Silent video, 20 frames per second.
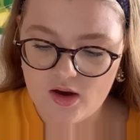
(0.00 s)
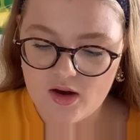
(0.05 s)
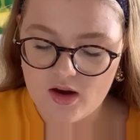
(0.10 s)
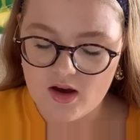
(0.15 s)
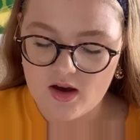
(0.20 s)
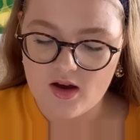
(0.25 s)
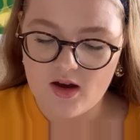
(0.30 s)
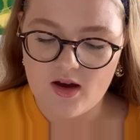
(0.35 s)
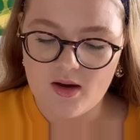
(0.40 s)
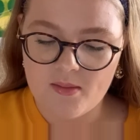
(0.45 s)

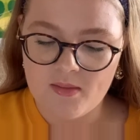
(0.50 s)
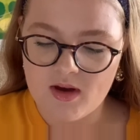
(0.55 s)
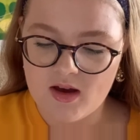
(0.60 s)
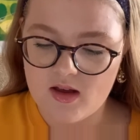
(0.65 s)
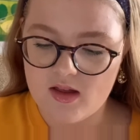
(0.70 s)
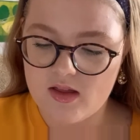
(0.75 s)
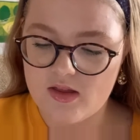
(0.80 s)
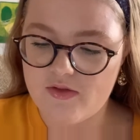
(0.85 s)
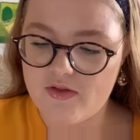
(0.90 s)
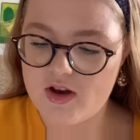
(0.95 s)

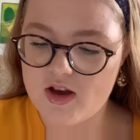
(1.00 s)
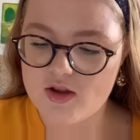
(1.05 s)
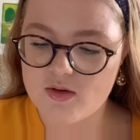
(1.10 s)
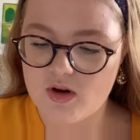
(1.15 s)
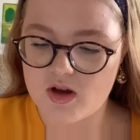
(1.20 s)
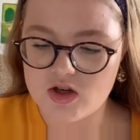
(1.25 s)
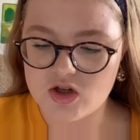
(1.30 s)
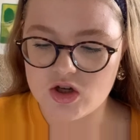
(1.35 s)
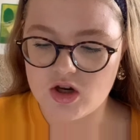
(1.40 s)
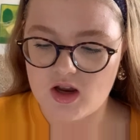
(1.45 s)
The first
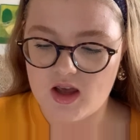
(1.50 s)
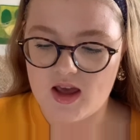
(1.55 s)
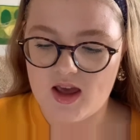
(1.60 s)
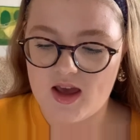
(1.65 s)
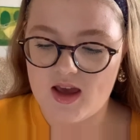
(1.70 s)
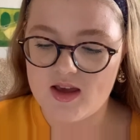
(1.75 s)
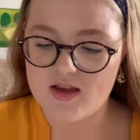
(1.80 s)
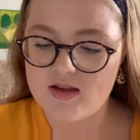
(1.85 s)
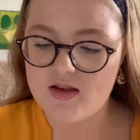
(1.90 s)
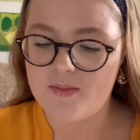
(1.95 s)
question
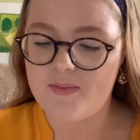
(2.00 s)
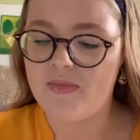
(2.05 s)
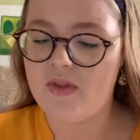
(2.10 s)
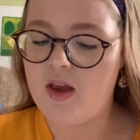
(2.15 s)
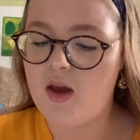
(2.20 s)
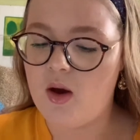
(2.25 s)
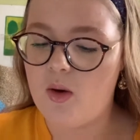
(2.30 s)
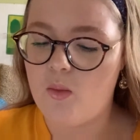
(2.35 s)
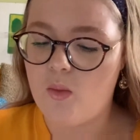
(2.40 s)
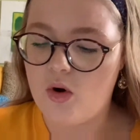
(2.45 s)
is,
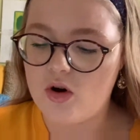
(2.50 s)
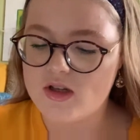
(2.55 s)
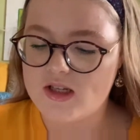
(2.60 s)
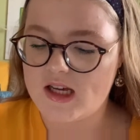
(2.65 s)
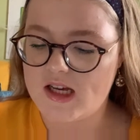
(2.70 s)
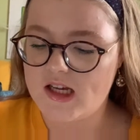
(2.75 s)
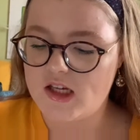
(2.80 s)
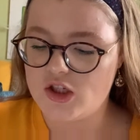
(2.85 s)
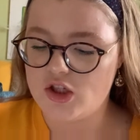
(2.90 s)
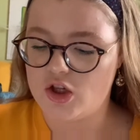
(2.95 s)
what
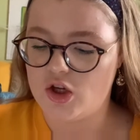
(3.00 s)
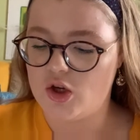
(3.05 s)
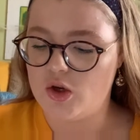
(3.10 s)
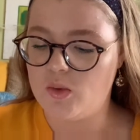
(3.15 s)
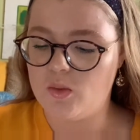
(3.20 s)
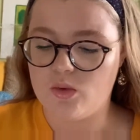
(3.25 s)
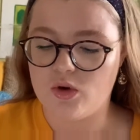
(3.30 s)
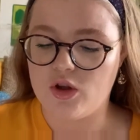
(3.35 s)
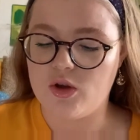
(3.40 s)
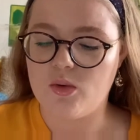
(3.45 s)
issue
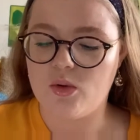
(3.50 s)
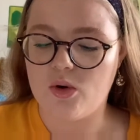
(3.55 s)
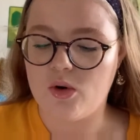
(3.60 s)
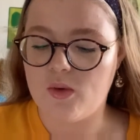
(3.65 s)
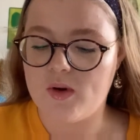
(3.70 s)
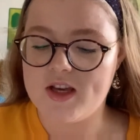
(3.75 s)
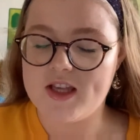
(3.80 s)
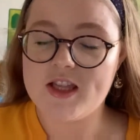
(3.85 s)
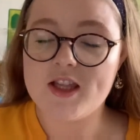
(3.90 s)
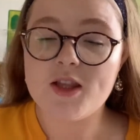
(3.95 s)
will you
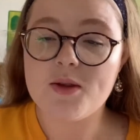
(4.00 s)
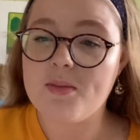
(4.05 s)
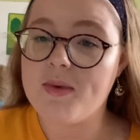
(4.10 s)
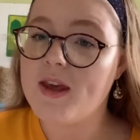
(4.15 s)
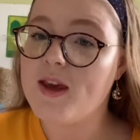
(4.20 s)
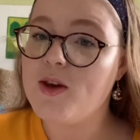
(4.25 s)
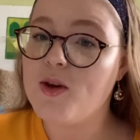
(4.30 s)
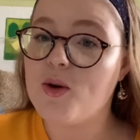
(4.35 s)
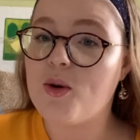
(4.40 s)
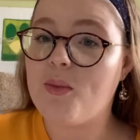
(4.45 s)
always
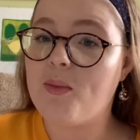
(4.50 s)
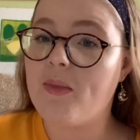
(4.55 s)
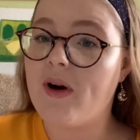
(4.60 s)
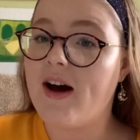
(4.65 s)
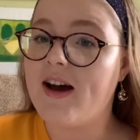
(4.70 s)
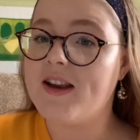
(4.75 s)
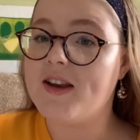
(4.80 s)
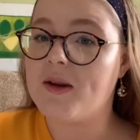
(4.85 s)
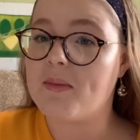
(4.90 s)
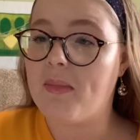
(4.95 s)
speak your
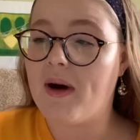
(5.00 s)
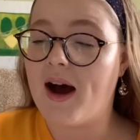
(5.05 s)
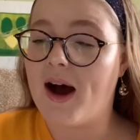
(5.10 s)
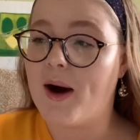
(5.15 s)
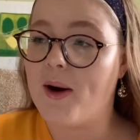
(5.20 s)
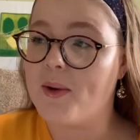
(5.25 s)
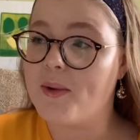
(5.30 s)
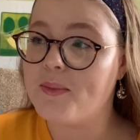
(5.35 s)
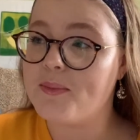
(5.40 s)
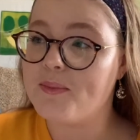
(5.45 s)
mind about?